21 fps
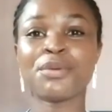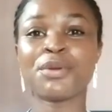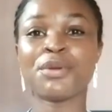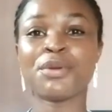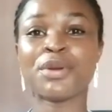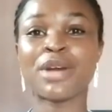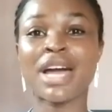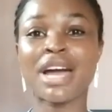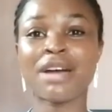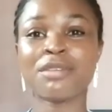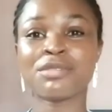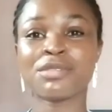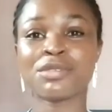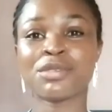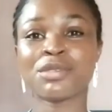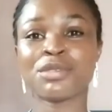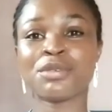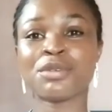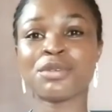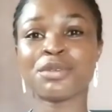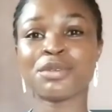you have to
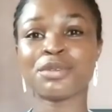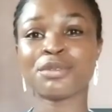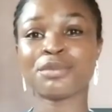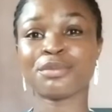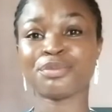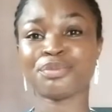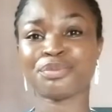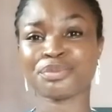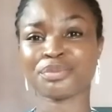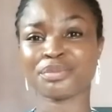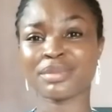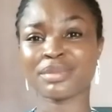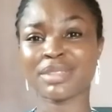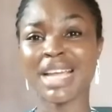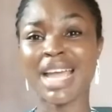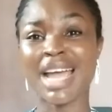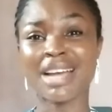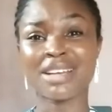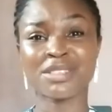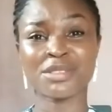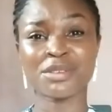
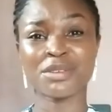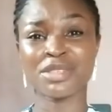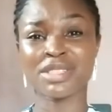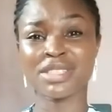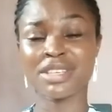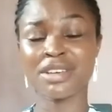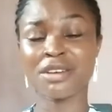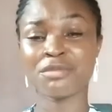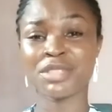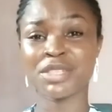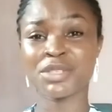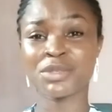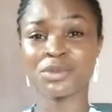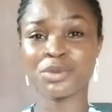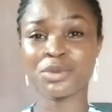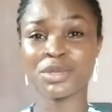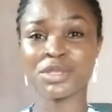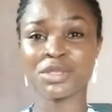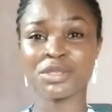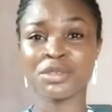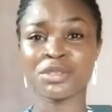ask yourself these
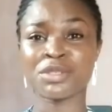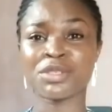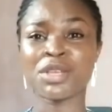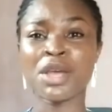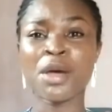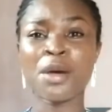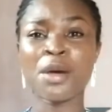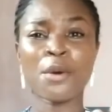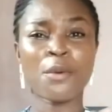questions.